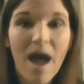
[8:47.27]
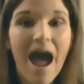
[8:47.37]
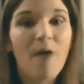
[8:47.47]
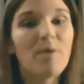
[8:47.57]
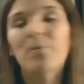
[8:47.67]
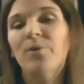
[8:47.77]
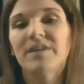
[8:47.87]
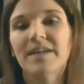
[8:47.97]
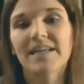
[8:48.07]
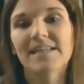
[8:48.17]
how
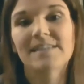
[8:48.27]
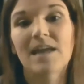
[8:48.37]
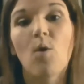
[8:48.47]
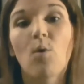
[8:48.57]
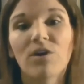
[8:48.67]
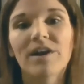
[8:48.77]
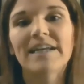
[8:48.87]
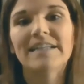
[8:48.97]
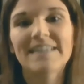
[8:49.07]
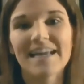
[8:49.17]
important it is that
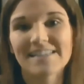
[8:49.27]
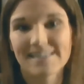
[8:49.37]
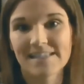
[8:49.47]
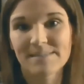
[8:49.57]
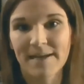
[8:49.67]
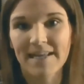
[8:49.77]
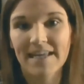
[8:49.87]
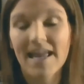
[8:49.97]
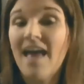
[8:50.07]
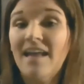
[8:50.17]
Oregon gets this money.